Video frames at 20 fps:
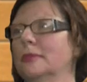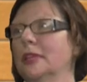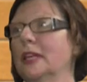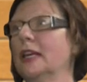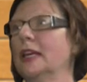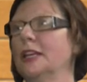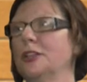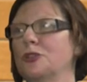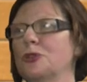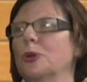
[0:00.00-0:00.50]

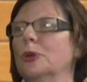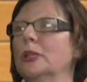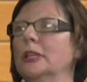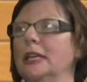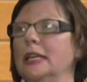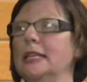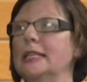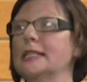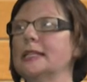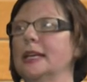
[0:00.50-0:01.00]
Truly,
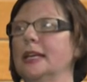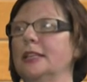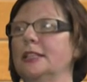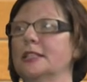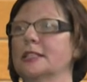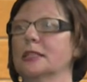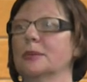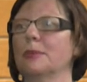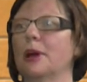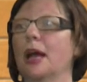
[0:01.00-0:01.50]
it is
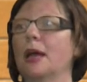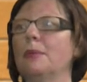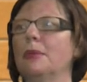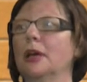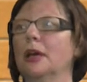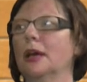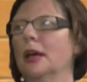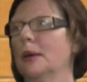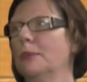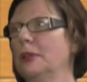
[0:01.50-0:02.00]
ageism. I'm
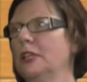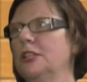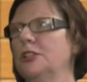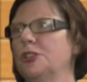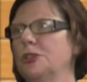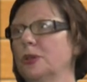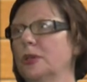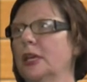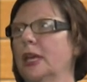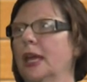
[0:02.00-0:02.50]
an
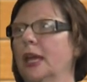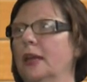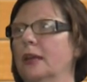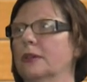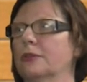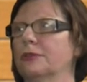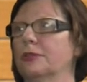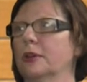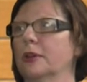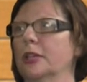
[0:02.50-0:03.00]

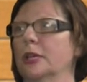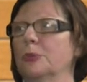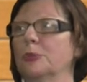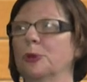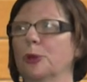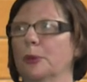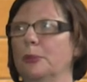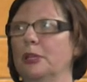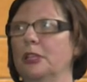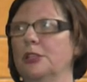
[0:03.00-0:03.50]
adjudicator for the
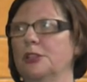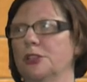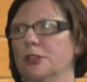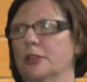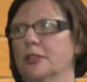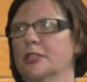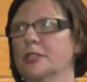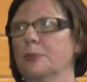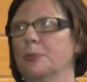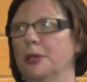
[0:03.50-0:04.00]
employment
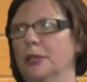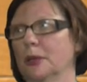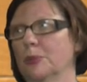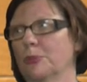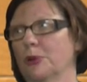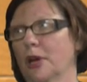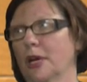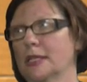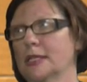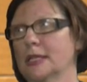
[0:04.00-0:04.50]
insurance appeal
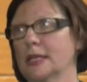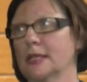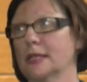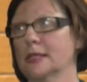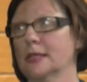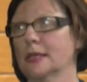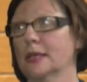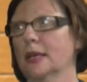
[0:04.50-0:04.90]
process.